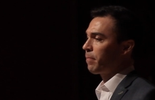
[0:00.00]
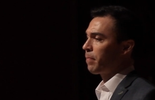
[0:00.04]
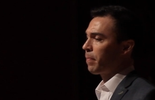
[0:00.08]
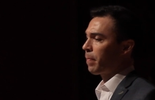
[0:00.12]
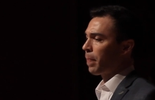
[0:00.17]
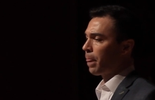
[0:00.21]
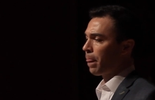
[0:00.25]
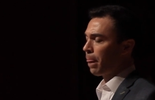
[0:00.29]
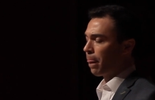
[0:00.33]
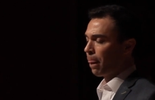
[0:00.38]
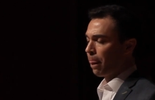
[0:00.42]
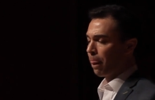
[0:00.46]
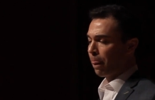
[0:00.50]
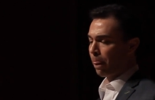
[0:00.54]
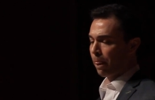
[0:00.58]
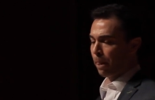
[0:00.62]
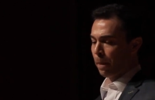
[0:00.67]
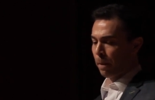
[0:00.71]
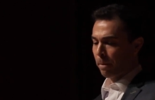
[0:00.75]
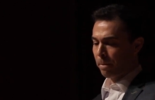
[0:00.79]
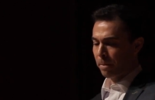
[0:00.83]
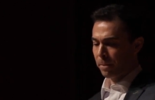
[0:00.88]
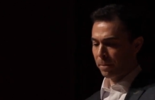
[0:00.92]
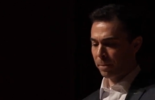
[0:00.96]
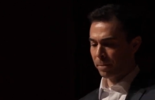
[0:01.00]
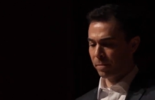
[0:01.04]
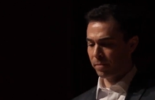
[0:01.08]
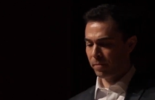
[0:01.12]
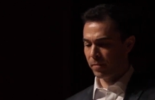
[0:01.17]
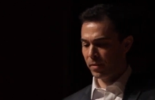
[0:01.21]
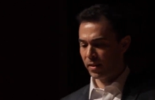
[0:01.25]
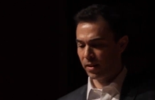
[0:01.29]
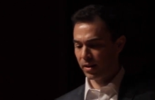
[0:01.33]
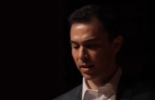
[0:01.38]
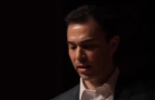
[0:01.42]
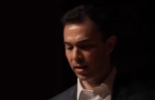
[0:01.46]

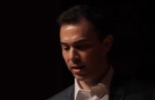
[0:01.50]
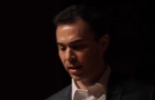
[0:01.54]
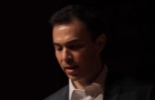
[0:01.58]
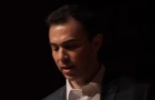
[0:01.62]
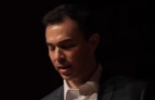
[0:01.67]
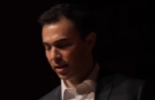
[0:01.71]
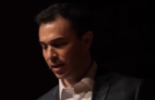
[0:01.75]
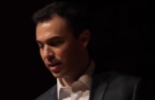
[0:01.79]
Nobody speaks.